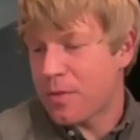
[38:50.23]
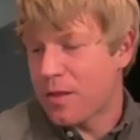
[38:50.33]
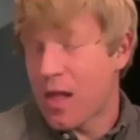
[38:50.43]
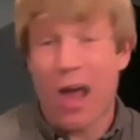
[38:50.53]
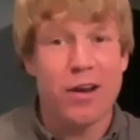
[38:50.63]

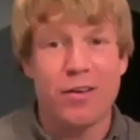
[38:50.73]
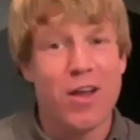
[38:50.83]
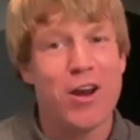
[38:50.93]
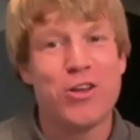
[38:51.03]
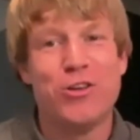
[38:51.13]

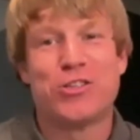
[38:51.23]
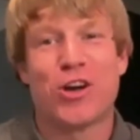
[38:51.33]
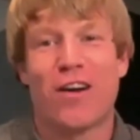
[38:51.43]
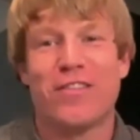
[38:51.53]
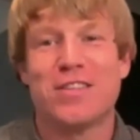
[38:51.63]
not a huge
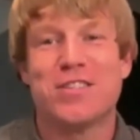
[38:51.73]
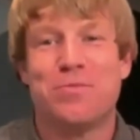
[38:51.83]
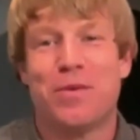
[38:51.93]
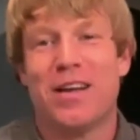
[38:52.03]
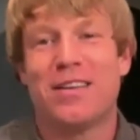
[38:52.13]
harvest,
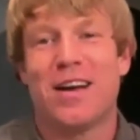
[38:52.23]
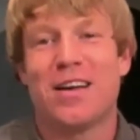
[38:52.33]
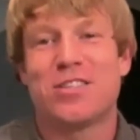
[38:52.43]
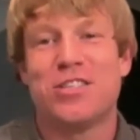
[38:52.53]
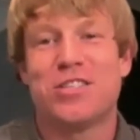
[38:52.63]

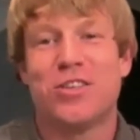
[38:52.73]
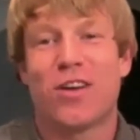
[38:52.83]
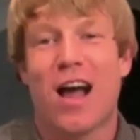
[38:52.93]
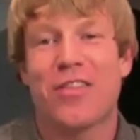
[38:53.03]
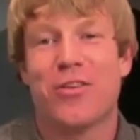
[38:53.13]
but she still
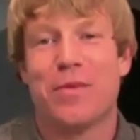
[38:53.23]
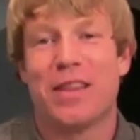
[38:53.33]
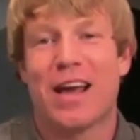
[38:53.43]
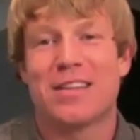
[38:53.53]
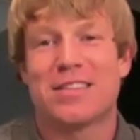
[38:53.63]
got them. And
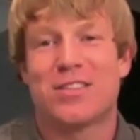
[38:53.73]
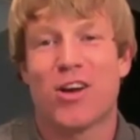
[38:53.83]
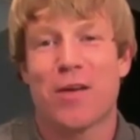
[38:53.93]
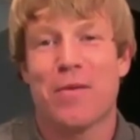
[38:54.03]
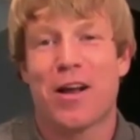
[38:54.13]
that,
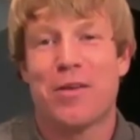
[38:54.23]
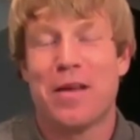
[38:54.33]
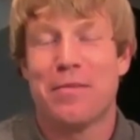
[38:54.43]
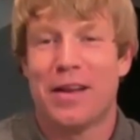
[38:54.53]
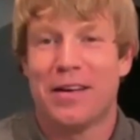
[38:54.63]
talk about commitment.